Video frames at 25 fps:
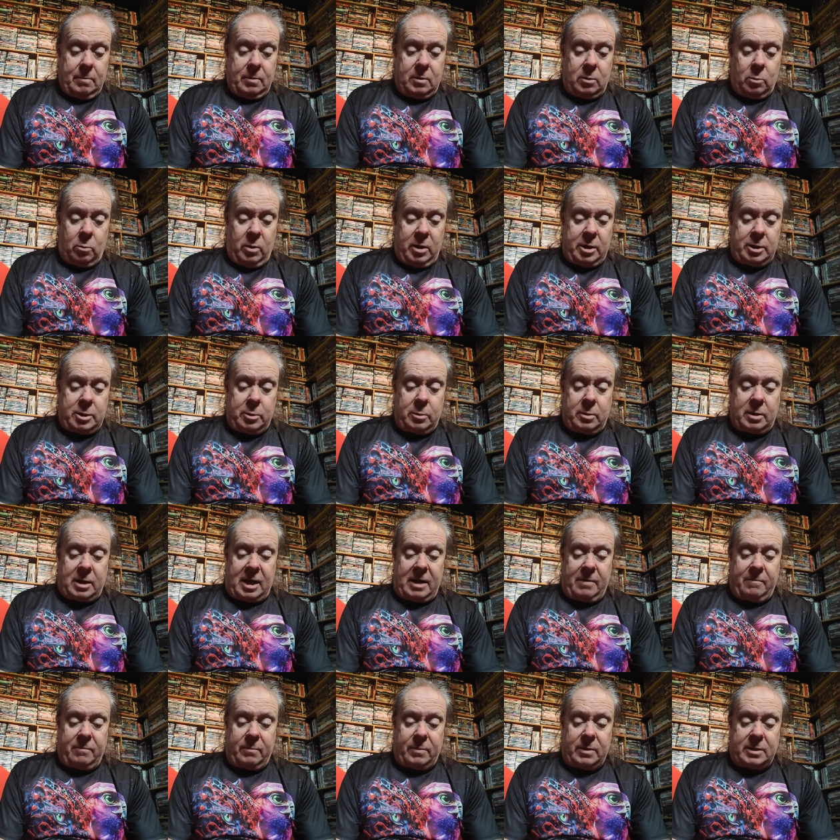The Witch Who
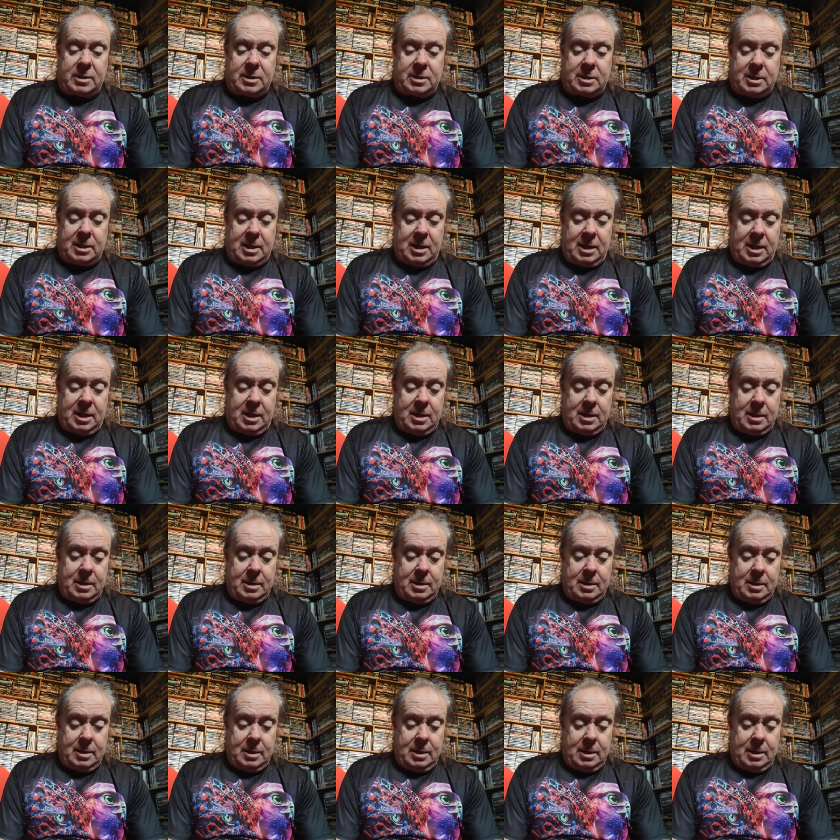Came from the Sea,
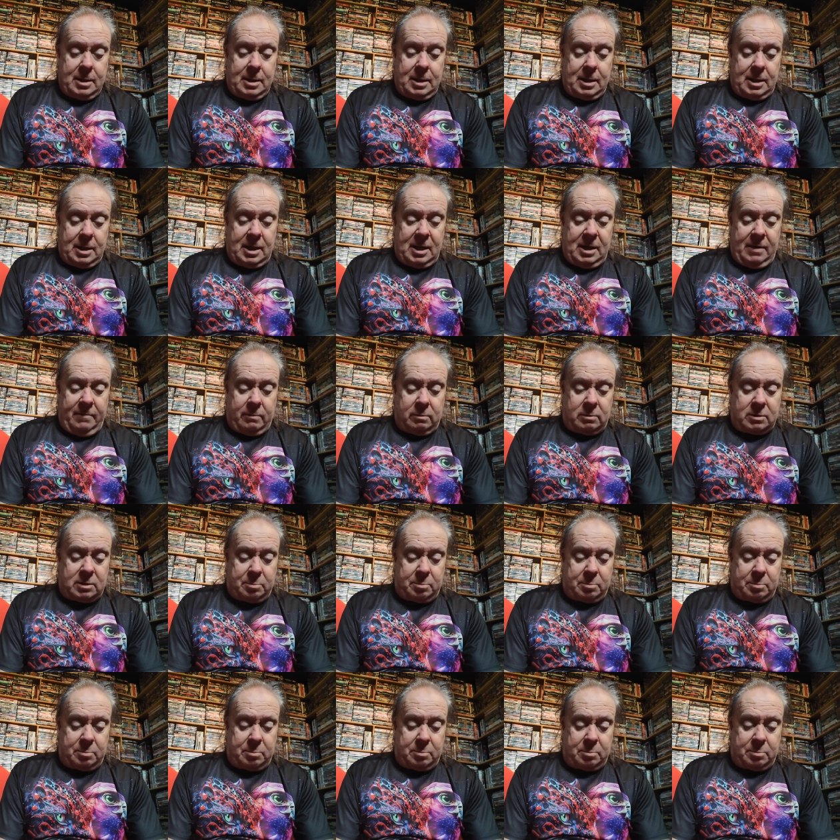Evil